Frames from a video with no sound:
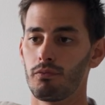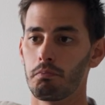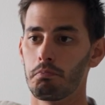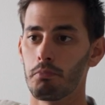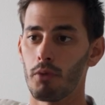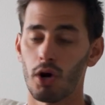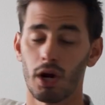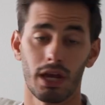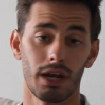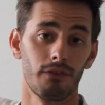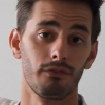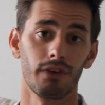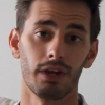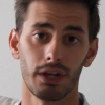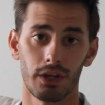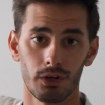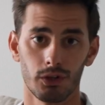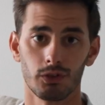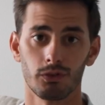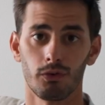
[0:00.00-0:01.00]
marketing
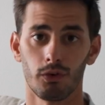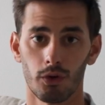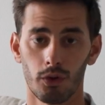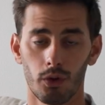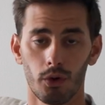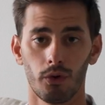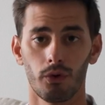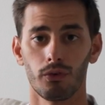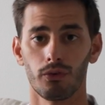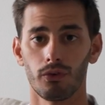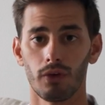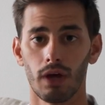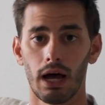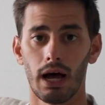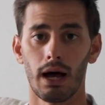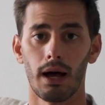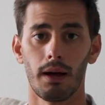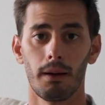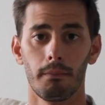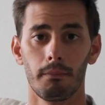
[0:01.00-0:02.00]
videos for those
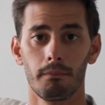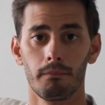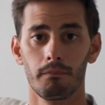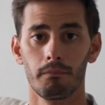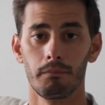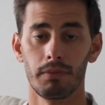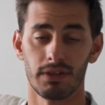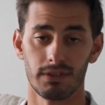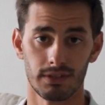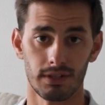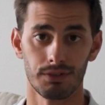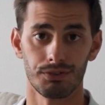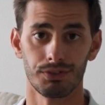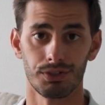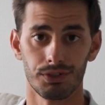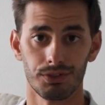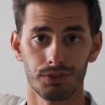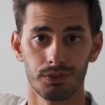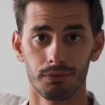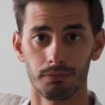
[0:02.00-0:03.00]

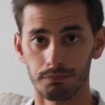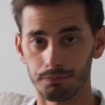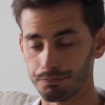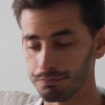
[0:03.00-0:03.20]
businesses.